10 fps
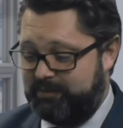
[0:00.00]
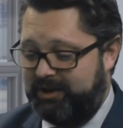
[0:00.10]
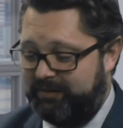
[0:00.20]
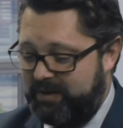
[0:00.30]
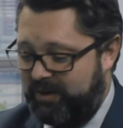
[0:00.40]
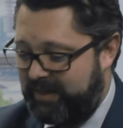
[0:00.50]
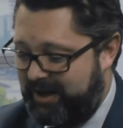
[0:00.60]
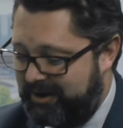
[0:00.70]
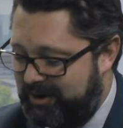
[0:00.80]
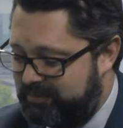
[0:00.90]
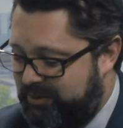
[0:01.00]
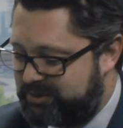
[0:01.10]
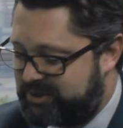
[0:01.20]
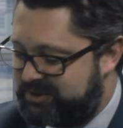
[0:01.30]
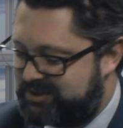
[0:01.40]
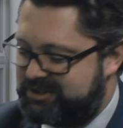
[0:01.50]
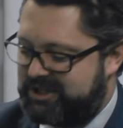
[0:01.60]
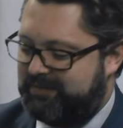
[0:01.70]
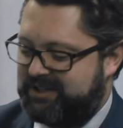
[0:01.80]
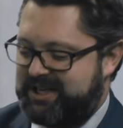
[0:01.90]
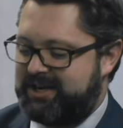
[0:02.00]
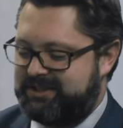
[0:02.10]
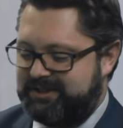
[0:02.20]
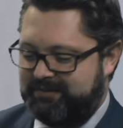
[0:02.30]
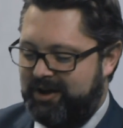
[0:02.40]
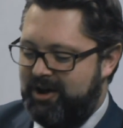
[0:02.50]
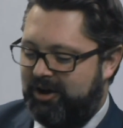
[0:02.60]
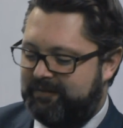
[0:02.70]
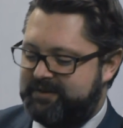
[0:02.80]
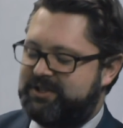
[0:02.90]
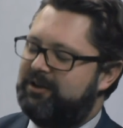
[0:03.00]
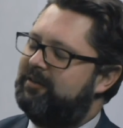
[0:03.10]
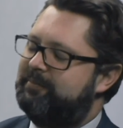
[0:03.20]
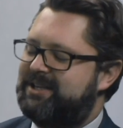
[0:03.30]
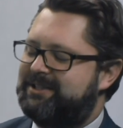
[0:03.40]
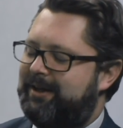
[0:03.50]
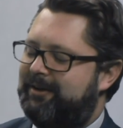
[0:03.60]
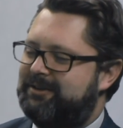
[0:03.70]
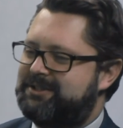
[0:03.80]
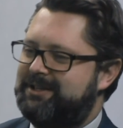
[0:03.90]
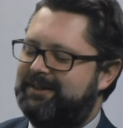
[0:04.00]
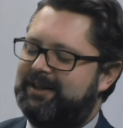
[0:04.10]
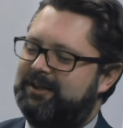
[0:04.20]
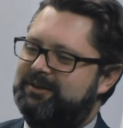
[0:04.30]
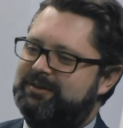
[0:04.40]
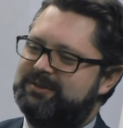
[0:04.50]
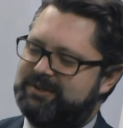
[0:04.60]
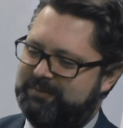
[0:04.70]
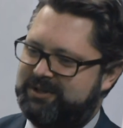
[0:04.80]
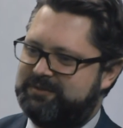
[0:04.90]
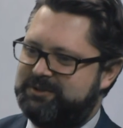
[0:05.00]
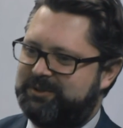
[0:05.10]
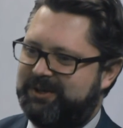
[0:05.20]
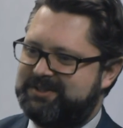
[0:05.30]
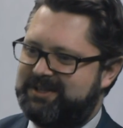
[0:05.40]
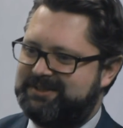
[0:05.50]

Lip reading: Well, on that note, Paul Johnson, Chief Executive Officer of Metal NRG, thank you so much for joining us here